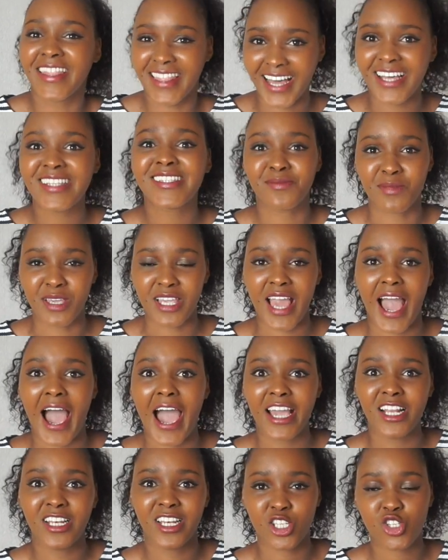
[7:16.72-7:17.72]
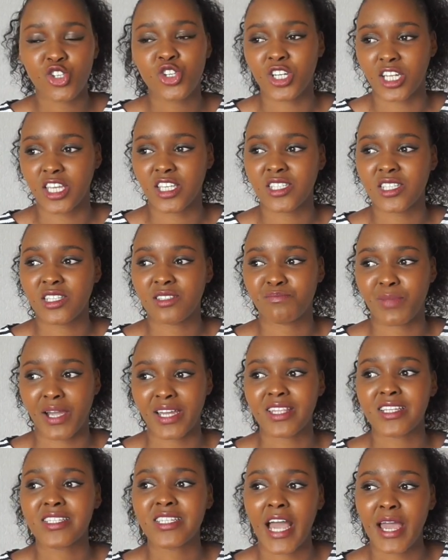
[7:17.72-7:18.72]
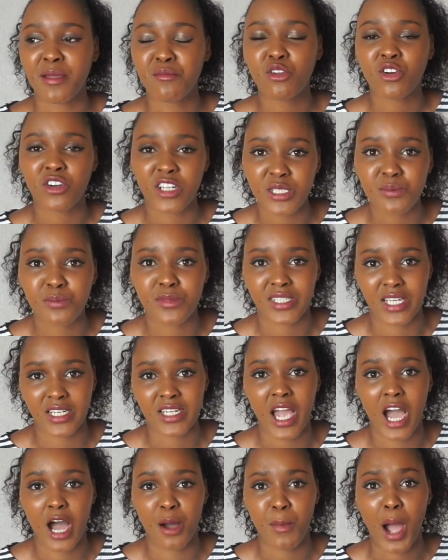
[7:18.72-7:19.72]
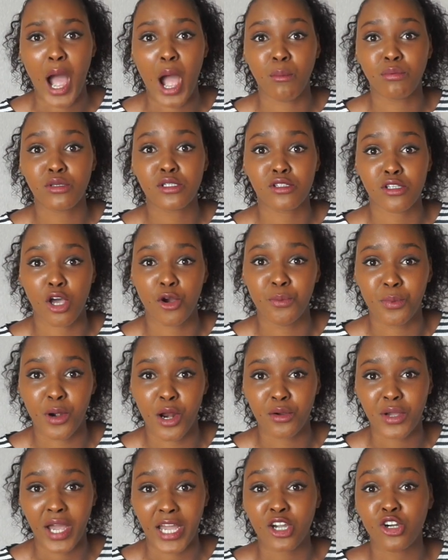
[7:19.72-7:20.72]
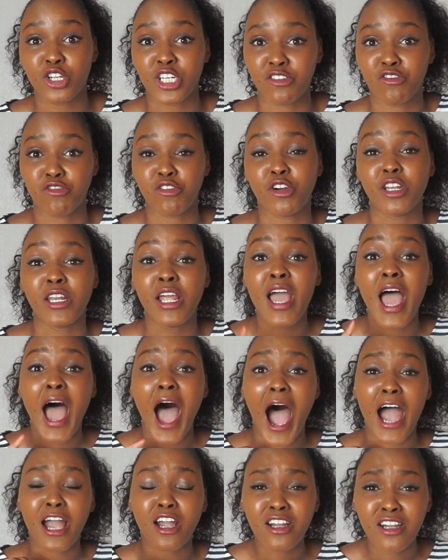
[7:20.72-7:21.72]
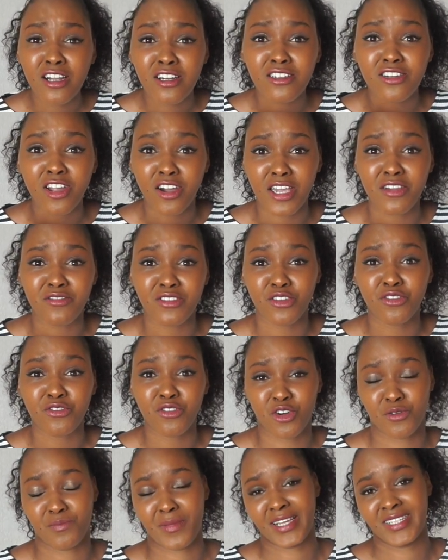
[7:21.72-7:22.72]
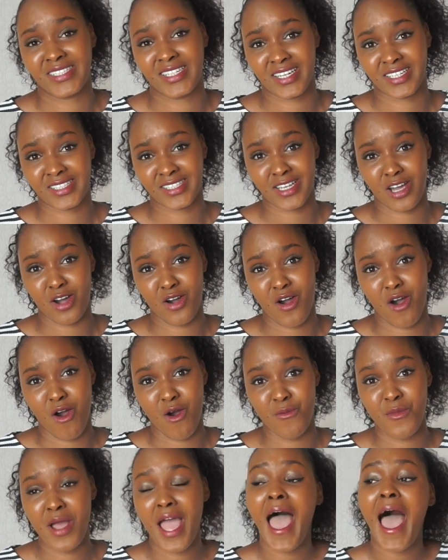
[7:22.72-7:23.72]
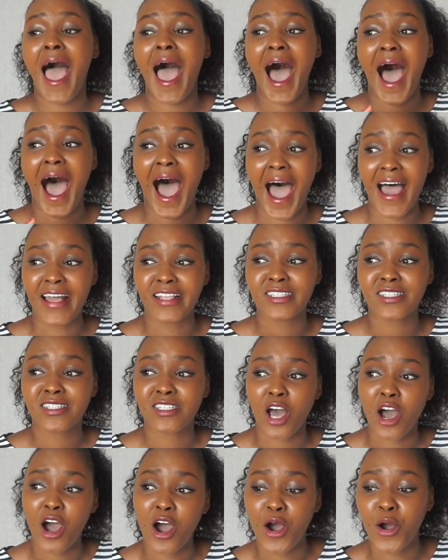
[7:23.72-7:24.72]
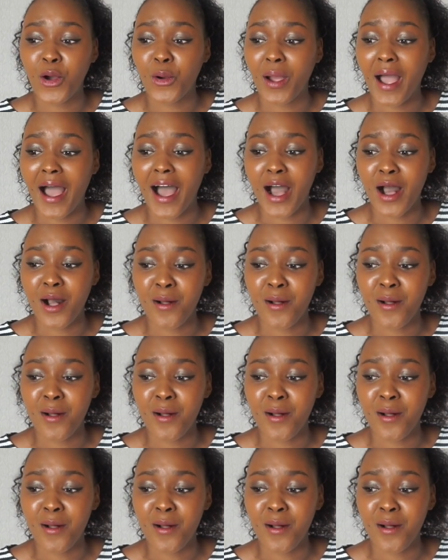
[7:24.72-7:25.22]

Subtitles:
That's me. I literally, by the time Christmas had come, I was so broke. I could not even afford my ticket to go home. And so